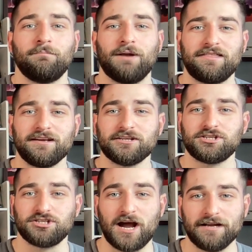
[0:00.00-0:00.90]
But I think its
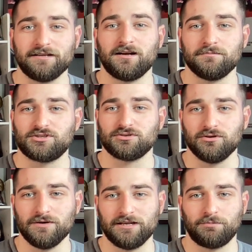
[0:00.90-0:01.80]
shine comes
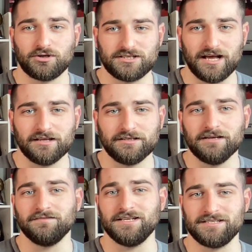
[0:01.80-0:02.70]
through in the personality
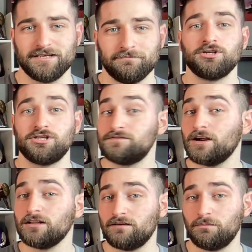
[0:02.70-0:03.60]
of Lizzie. She's
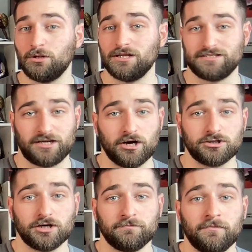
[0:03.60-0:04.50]
very lovable as a
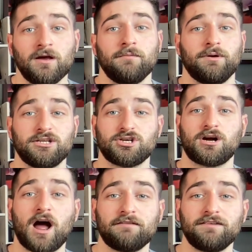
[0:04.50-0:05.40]
character, but it's her
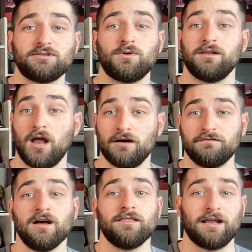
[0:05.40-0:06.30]
conflict with
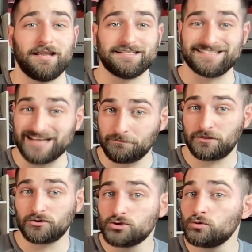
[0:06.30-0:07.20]
love that lends
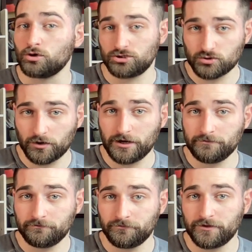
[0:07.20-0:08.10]
depth to her story.